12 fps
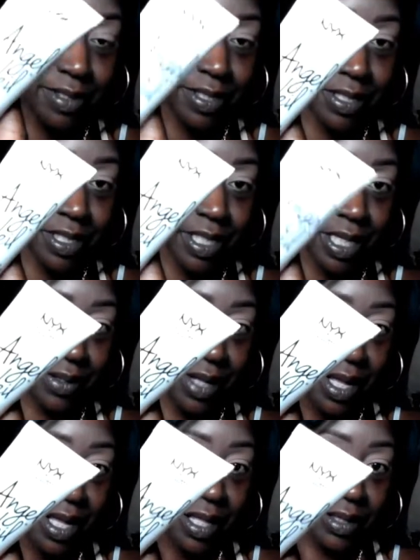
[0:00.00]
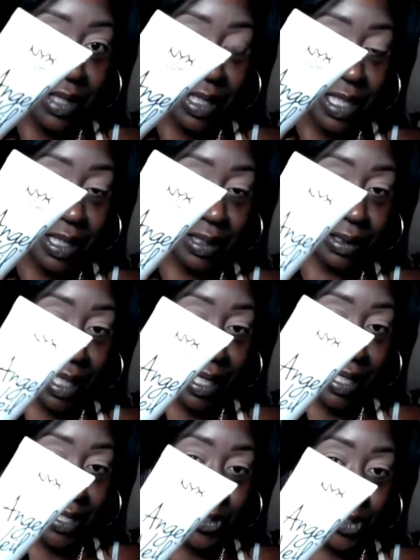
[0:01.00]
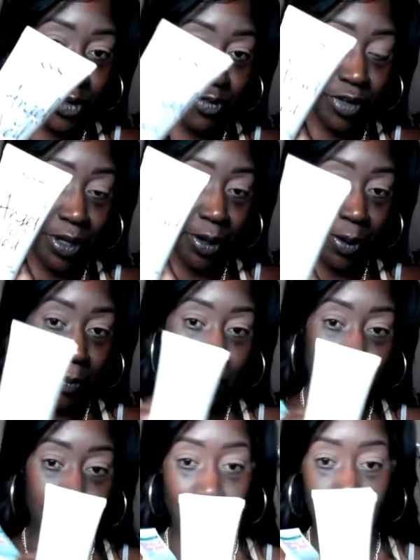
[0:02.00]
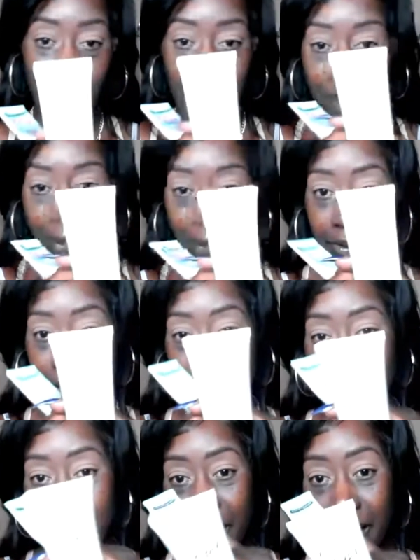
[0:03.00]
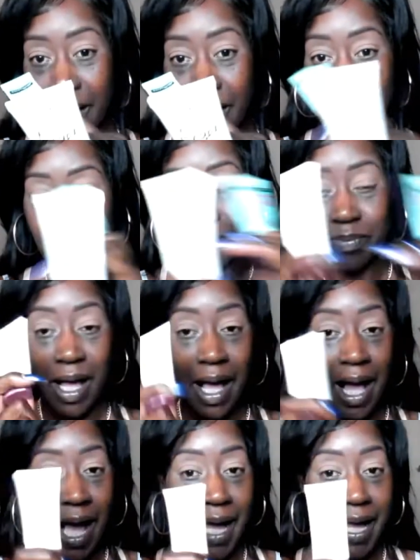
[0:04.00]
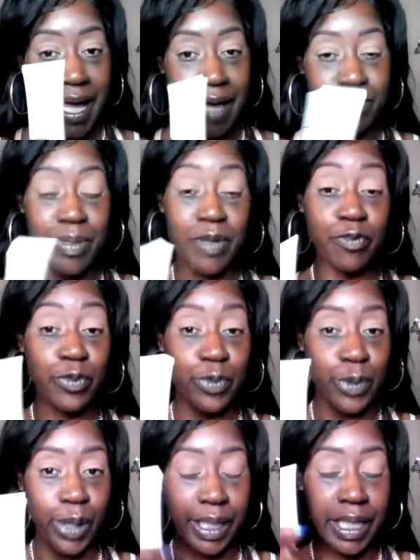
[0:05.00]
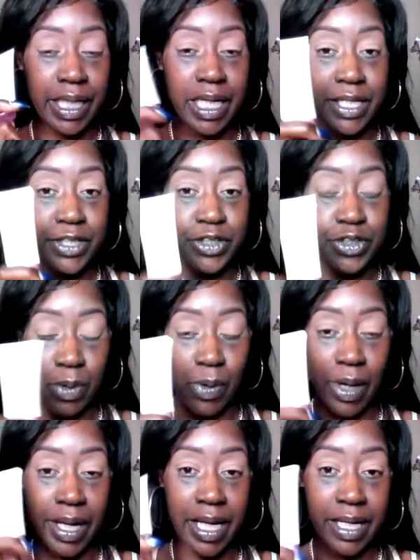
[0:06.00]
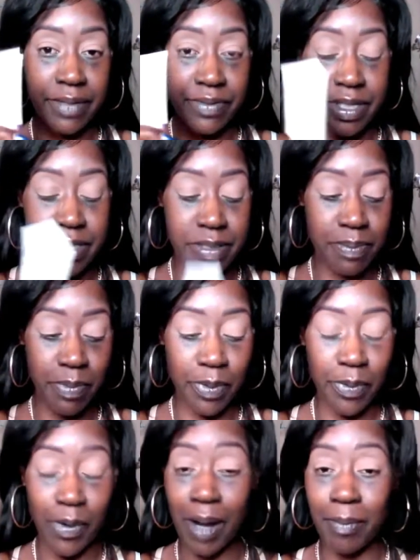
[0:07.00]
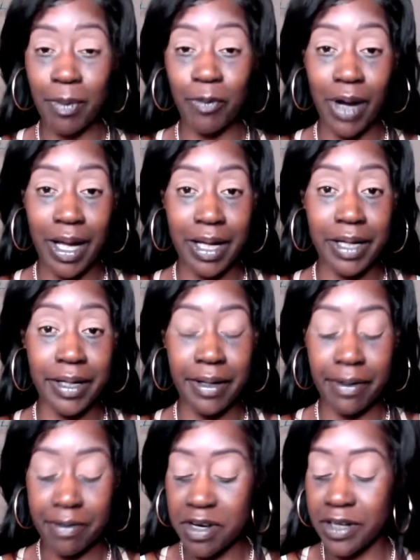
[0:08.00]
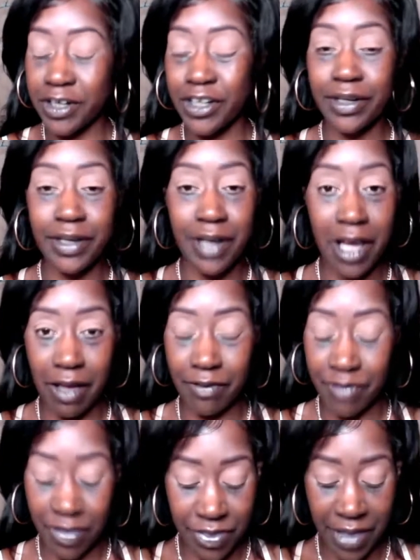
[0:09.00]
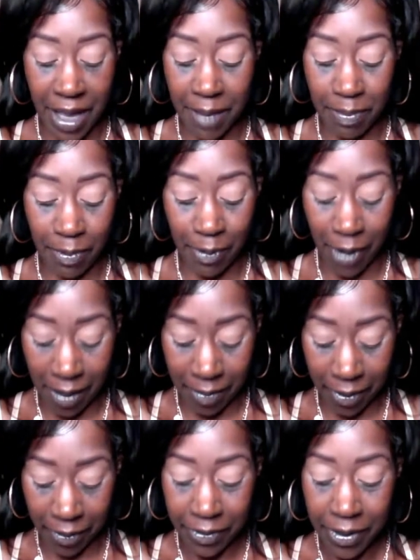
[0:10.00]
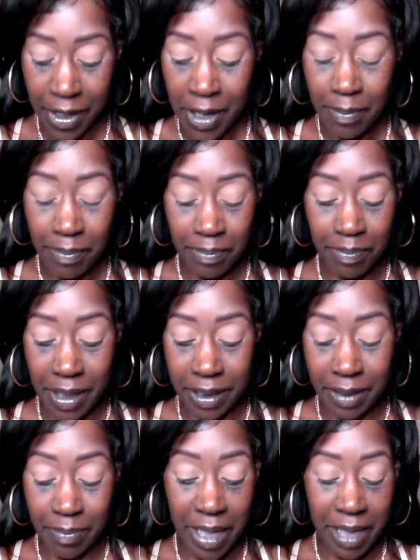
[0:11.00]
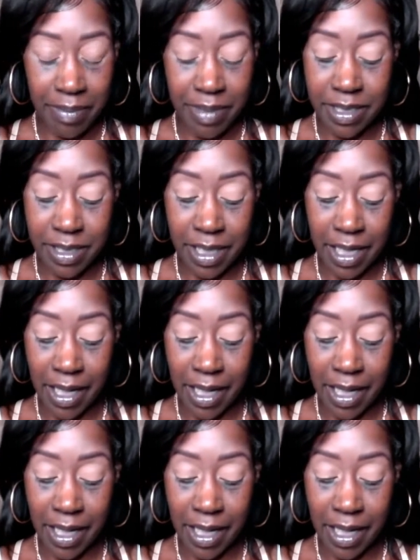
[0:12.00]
guys can see it. The NYX Angel Veil Primer. Um, I have been really enjoying this primer right here. Love that primer. But the baby